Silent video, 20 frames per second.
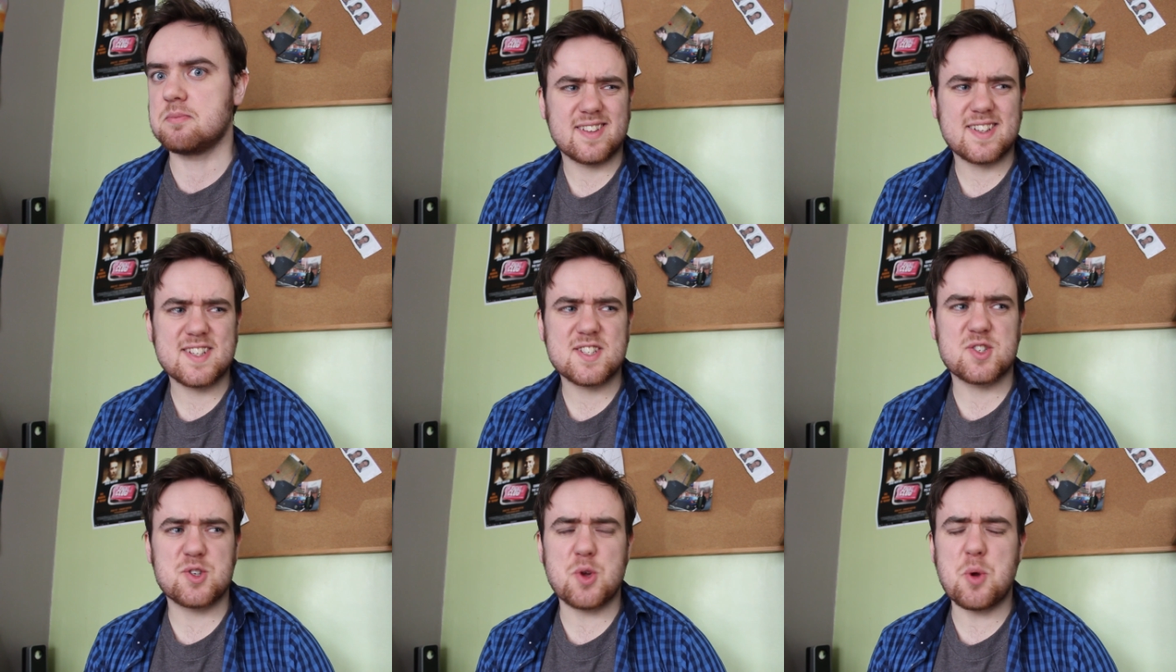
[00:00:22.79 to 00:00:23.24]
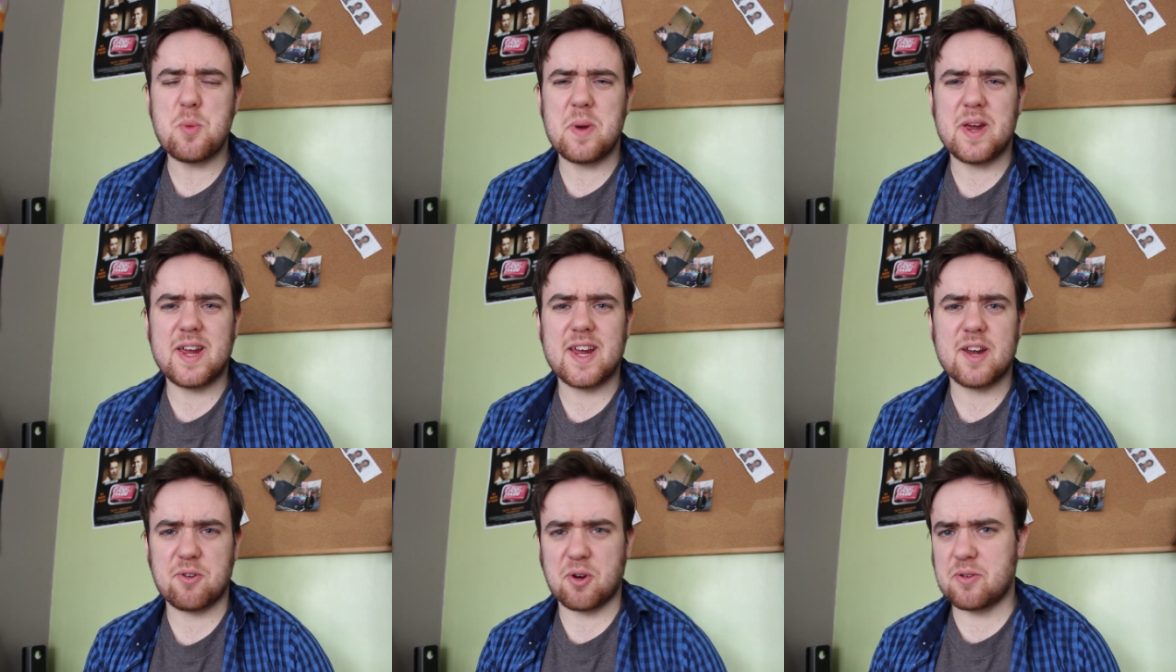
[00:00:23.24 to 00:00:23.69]
These
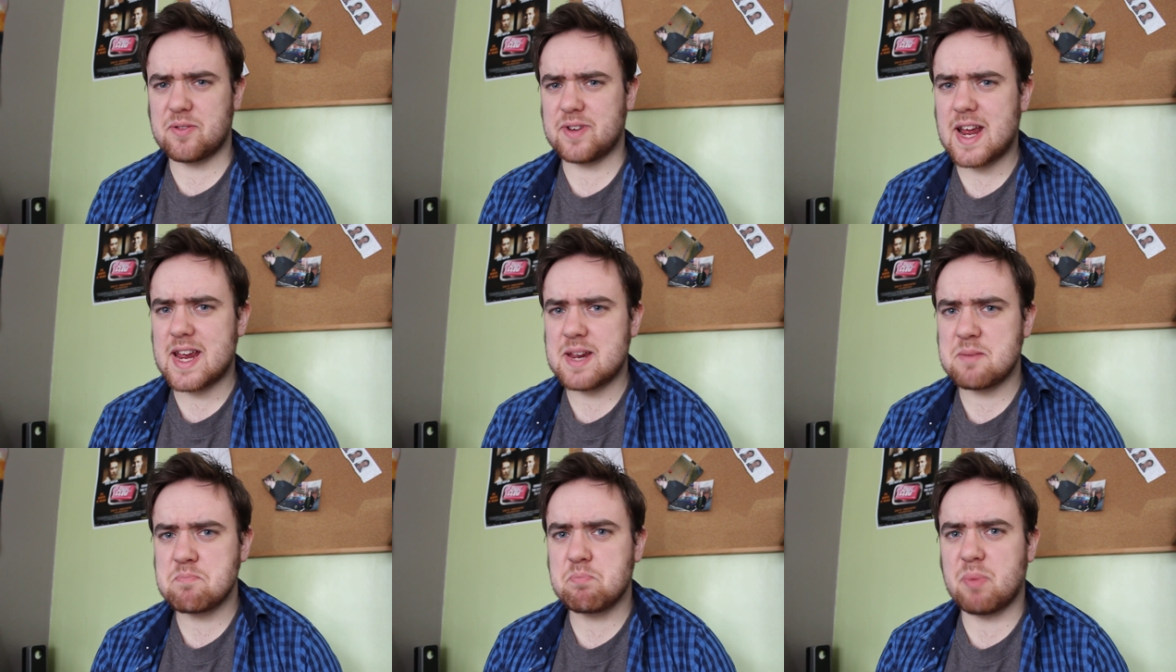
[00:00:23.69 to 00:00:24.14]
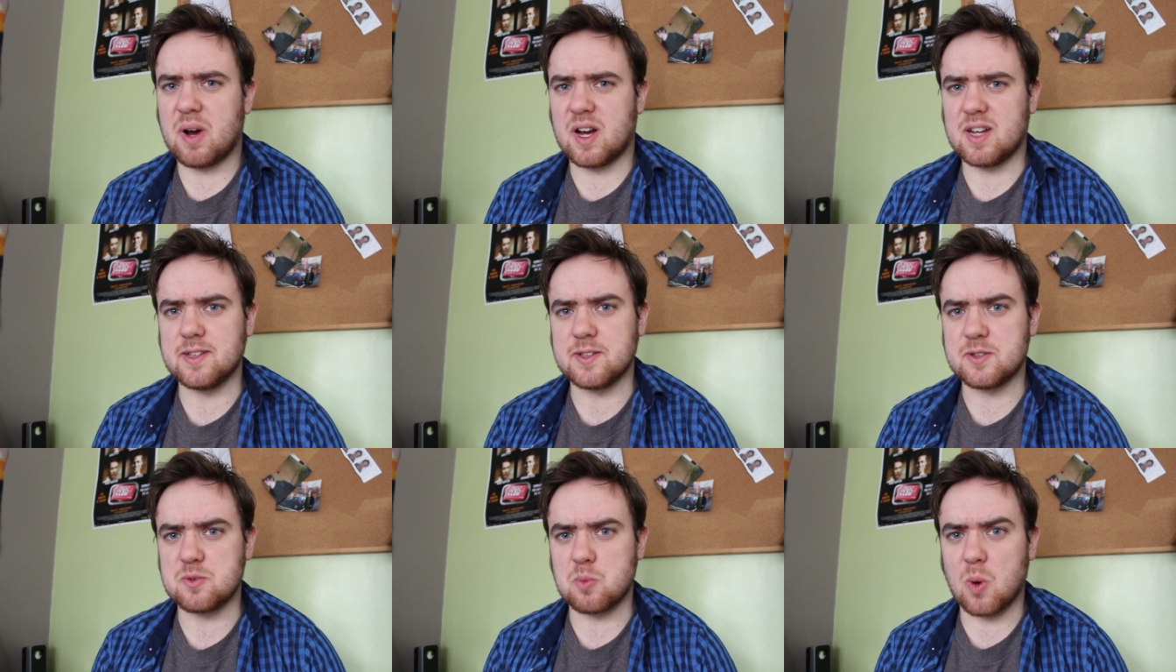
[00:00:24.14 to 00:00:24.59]
superhero name
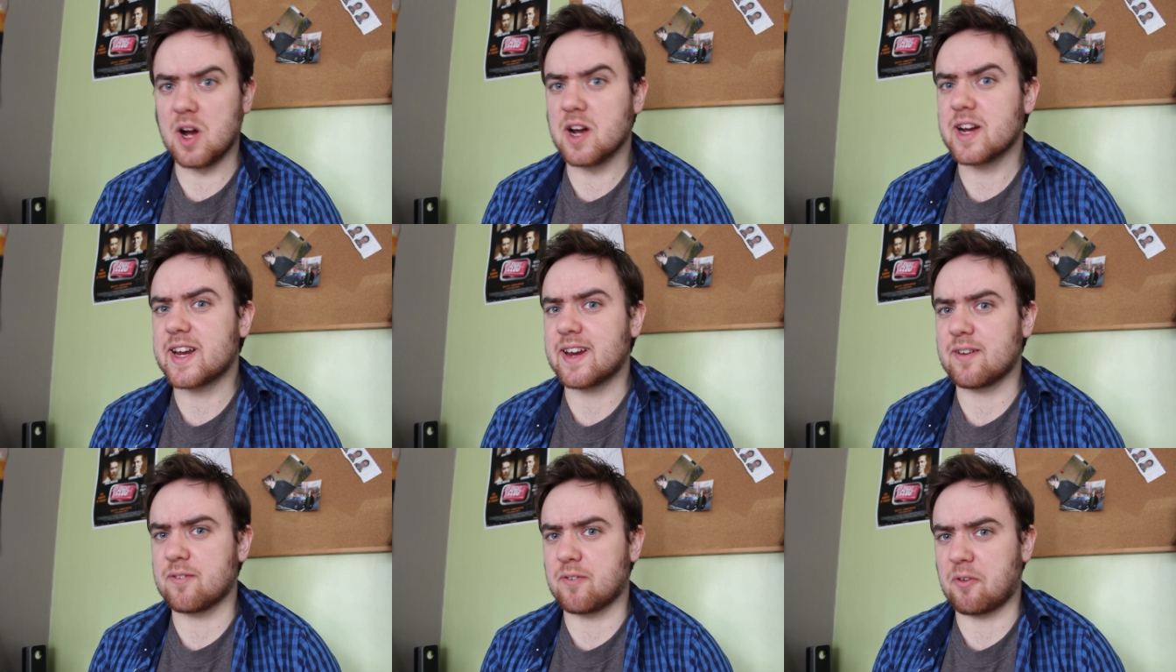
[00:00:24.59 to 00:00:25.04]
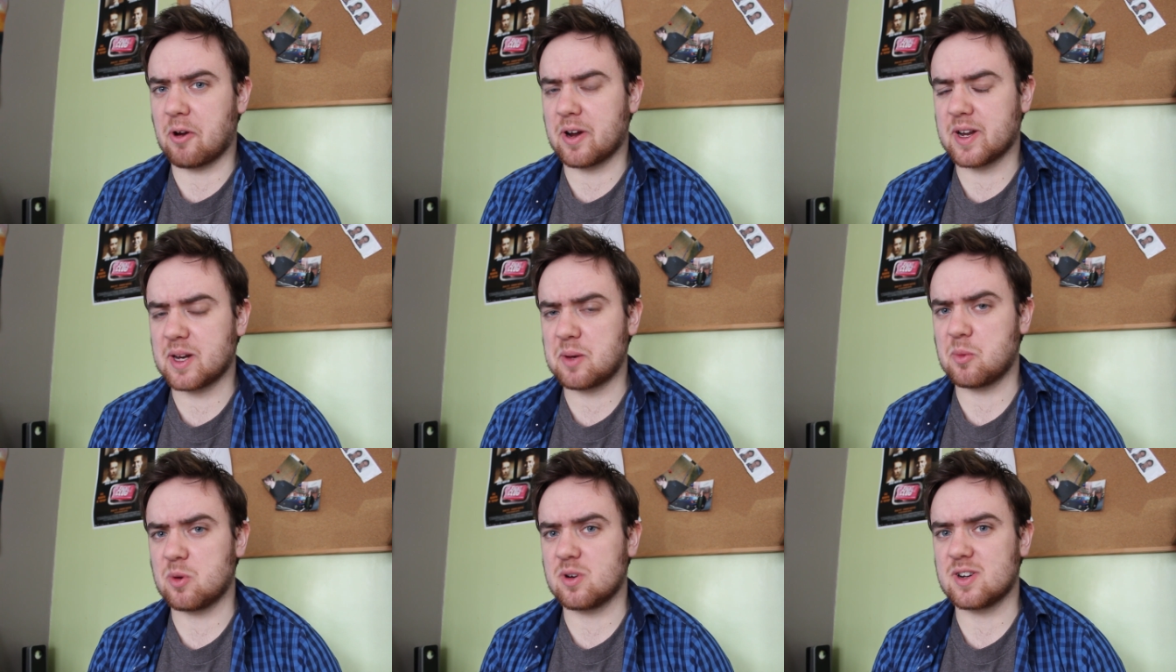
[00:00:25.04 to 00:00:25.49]
puns working
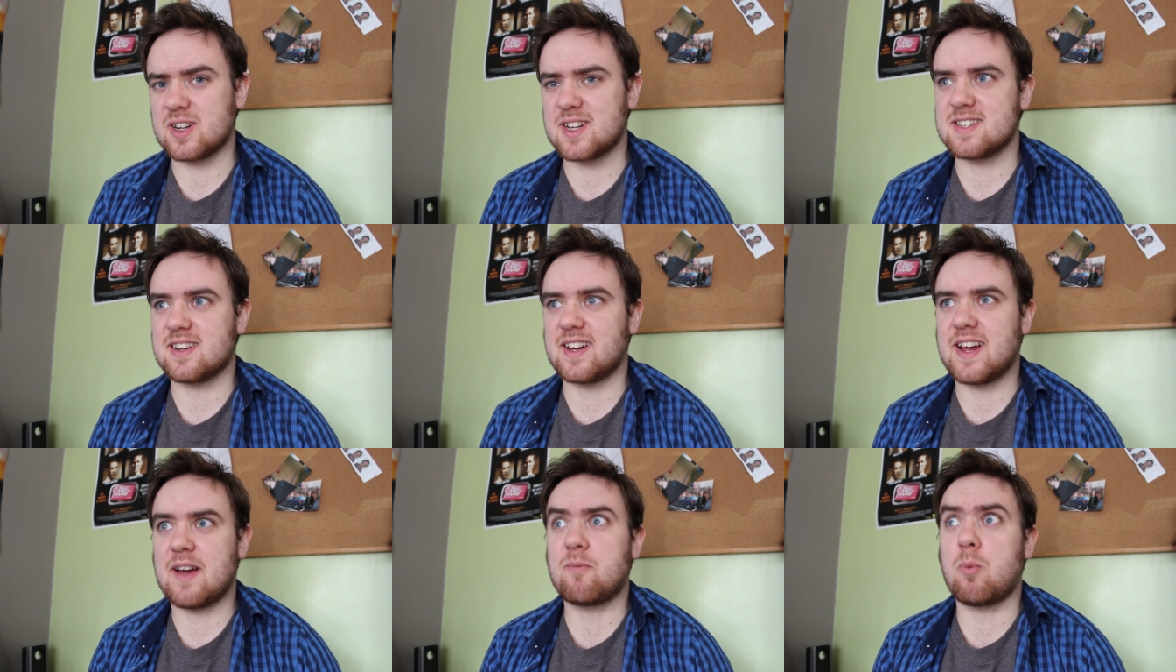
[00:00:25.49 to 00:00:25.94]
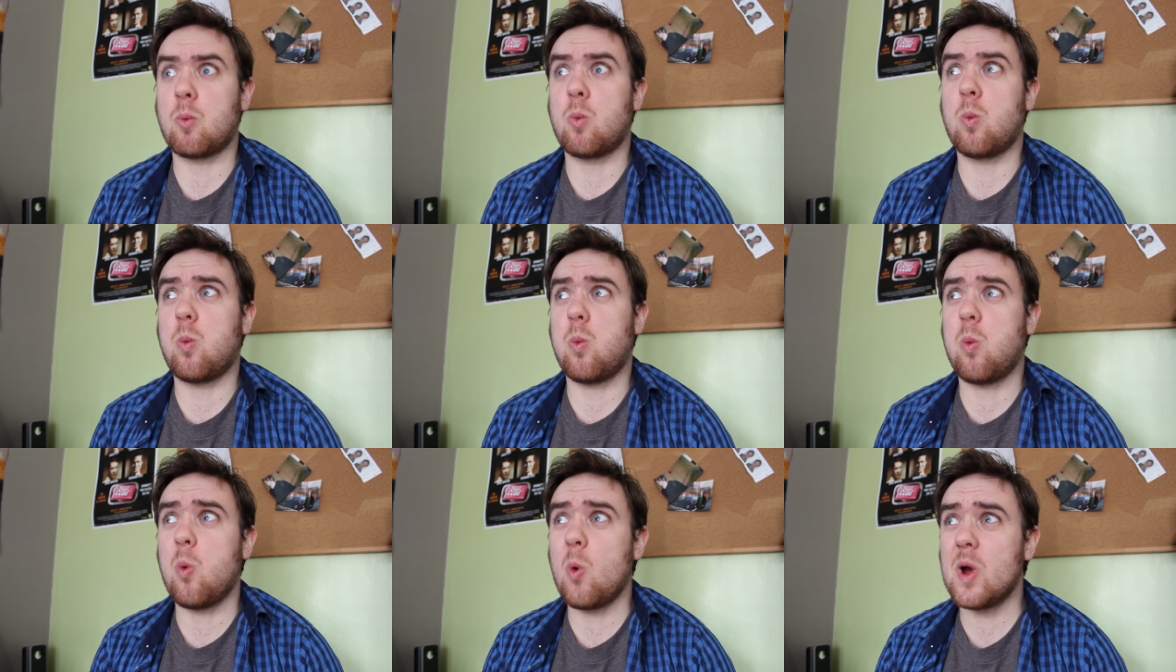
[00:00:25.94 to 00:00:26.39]
for anyone because I have
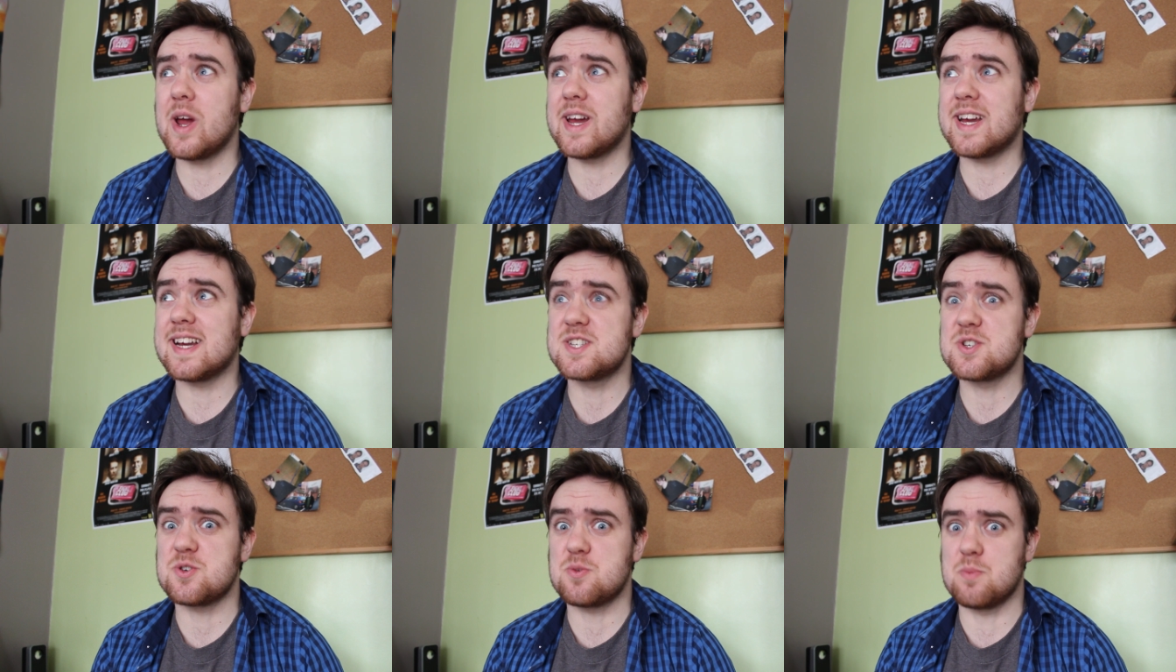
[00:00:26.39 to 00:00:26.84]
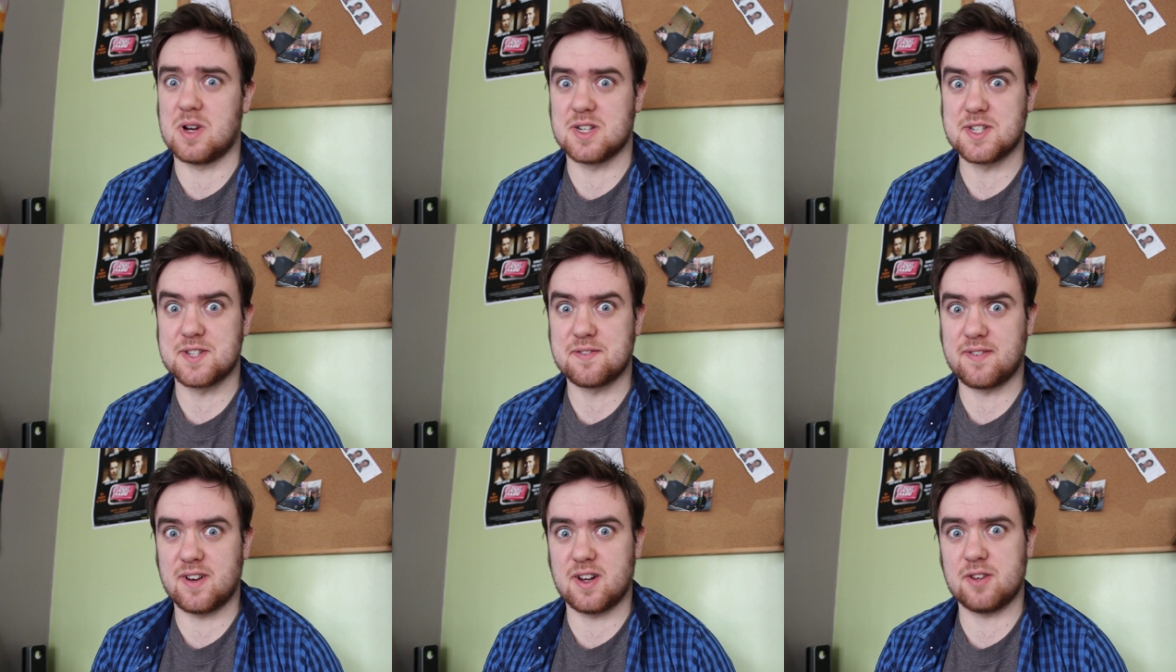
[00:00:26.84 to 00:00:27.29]
way too
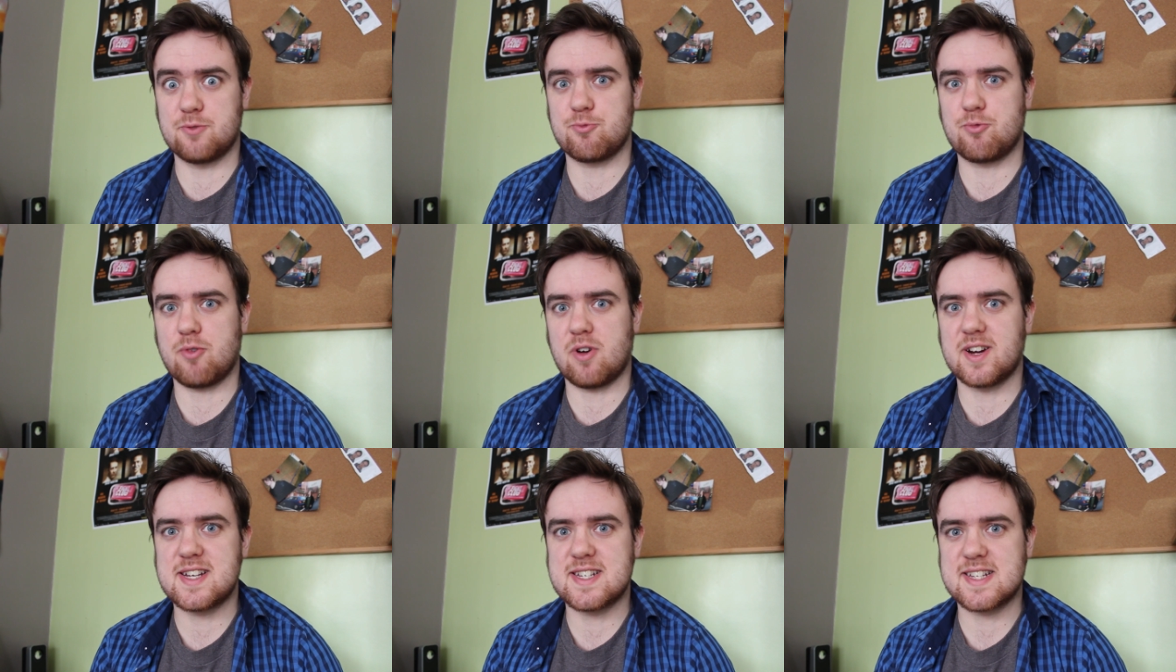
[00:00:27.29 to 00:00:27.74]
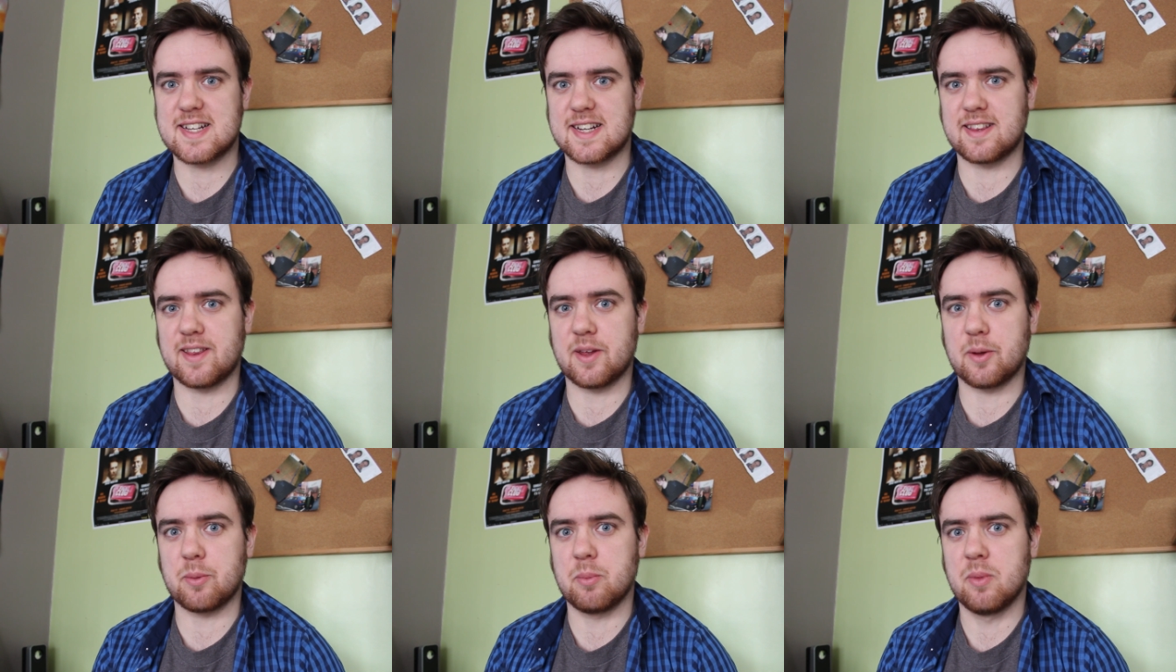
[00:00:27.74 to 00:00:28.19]
much fun
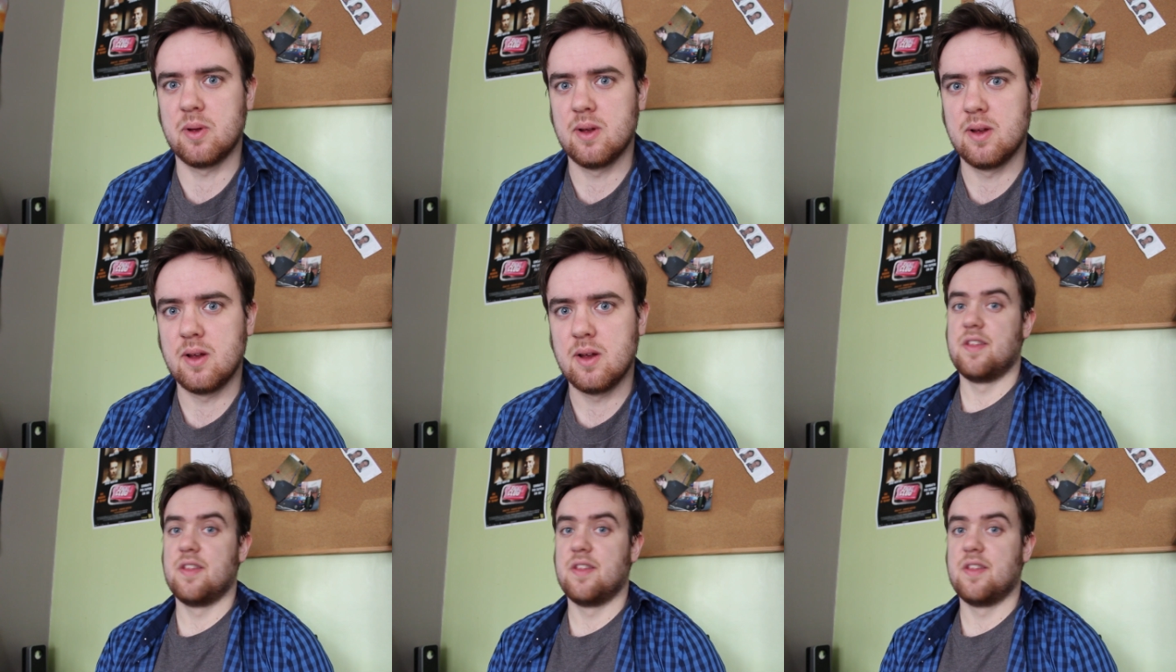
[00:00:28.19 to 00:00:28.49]
writing them.